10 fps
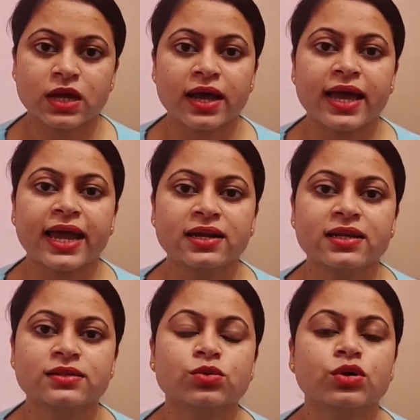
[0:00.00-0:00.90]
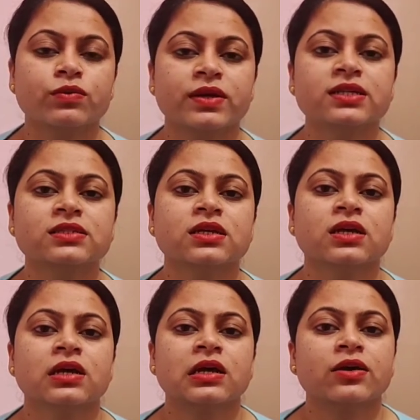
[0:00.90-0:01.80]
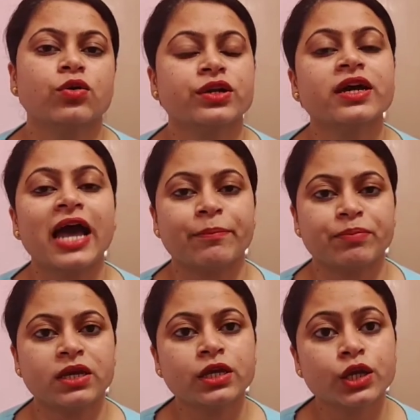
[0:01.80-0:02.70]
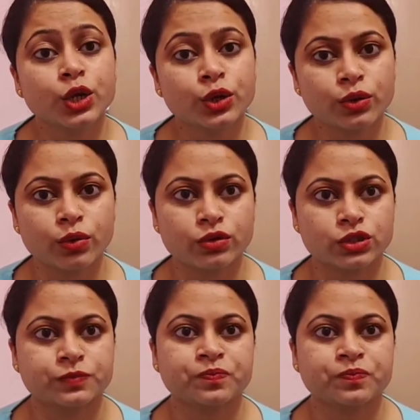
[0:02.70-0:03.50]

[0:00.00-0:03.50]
end is always on a happy note.